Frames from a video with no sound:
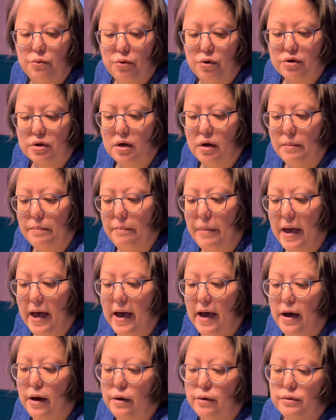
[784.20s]
will
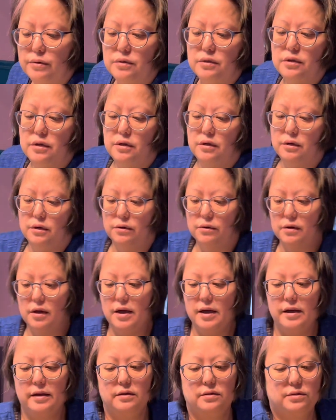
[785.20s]
compound.
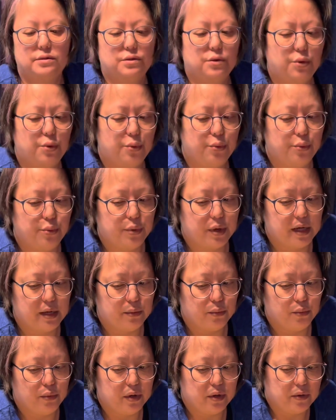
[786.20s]
Okay, so it
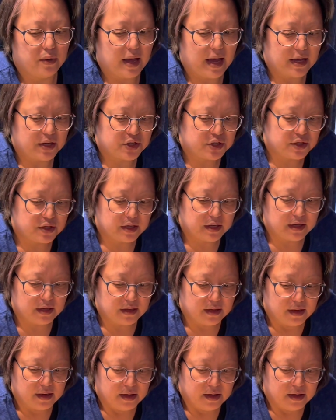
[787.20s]
will actually